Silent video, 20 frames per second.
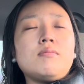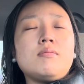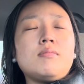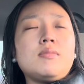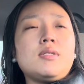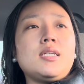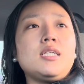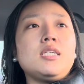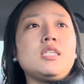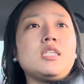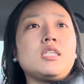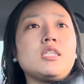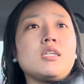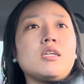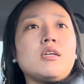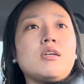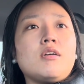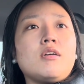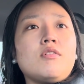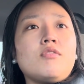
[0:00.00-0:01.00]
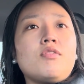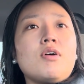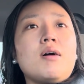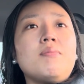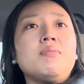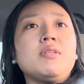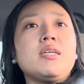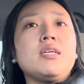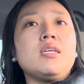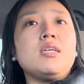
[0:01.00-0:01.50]
This
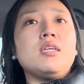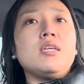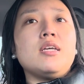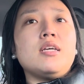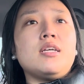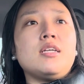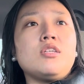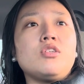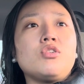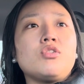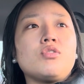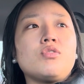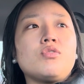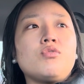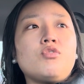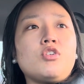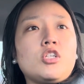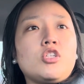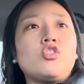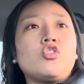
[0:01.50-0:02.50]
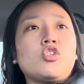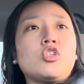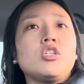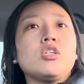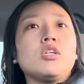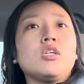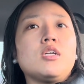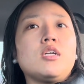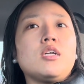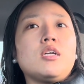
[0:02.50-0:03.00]
family is rich,
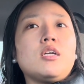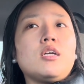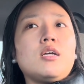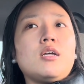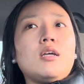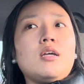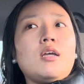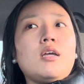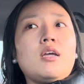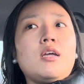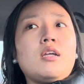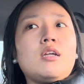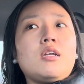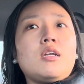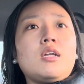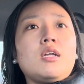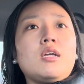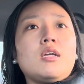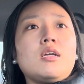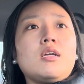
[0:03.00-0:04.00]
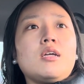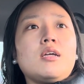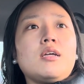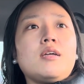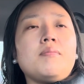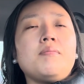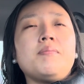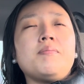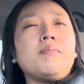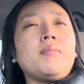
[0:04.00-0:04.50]
and
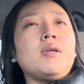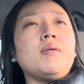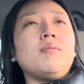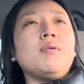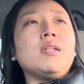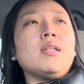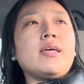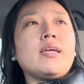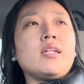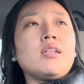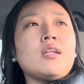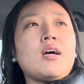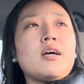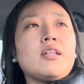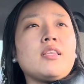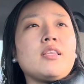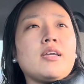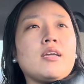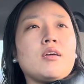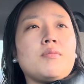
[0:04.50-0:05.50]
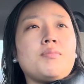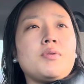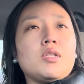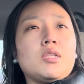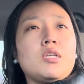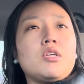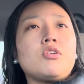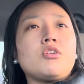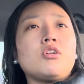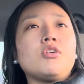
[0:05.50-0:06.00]
maybe like not like a
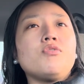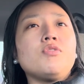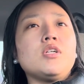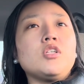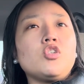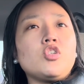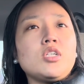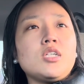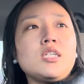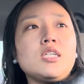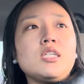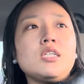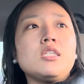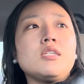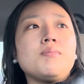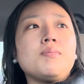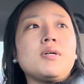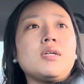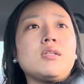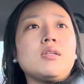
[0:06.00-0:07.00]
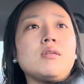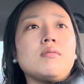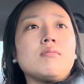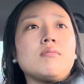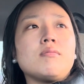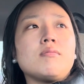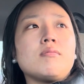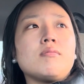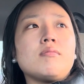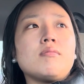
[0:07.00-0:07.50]
billionaire richness, but
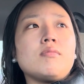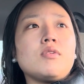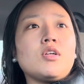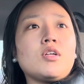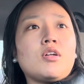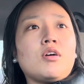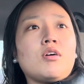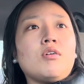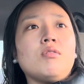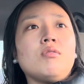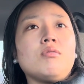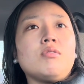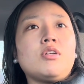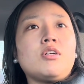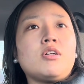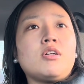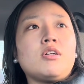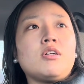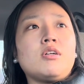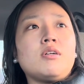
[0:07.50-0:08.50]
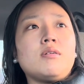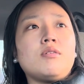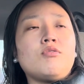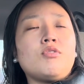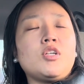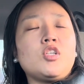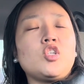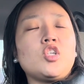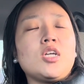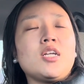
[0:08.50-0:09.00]
you know, they're
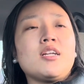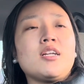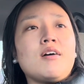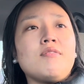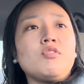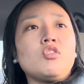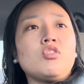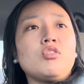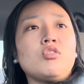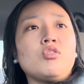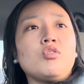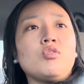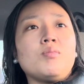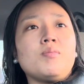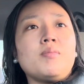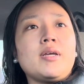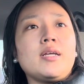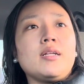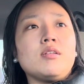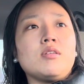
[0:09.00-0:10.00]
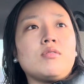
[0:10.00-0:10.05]
rich enough to make